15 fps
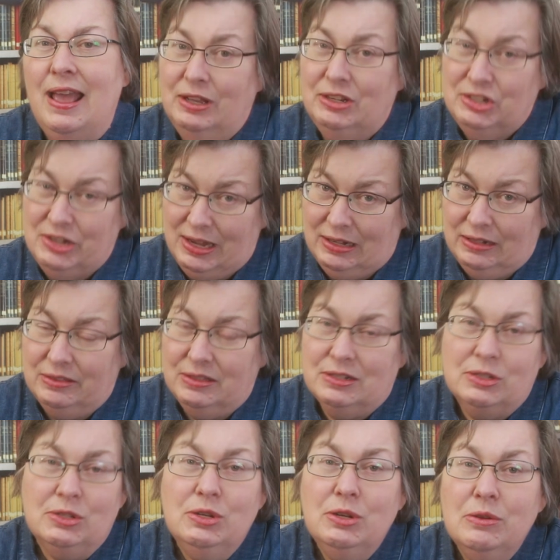a channel
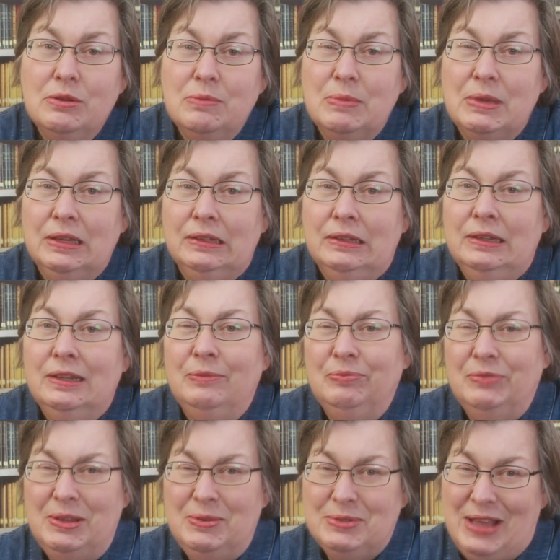that's new to me,
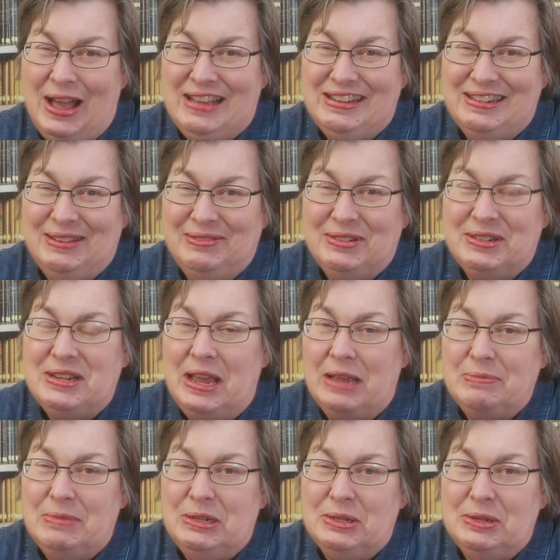he was kind enough to
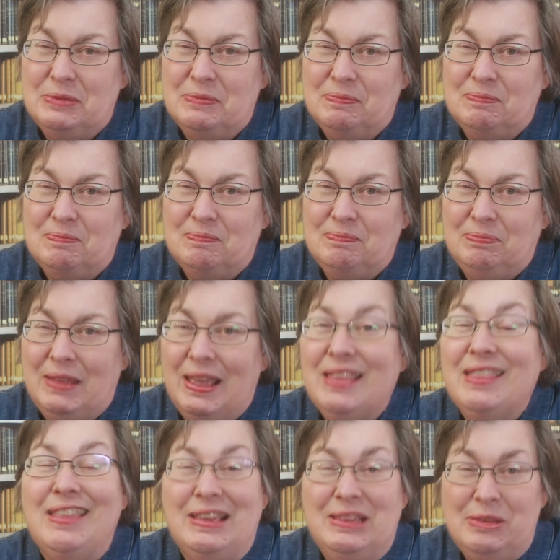tag me too.
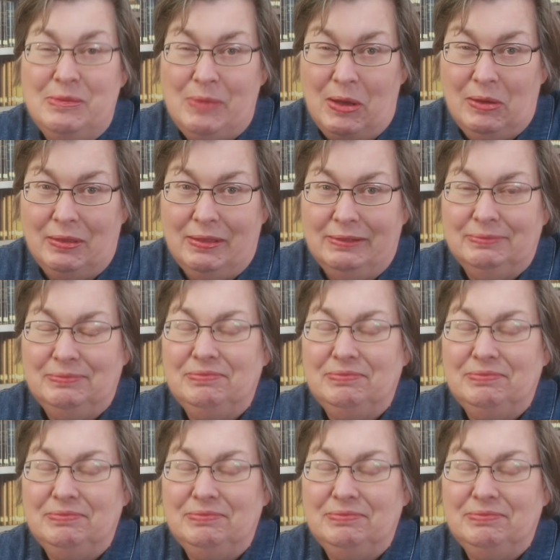Thank you both.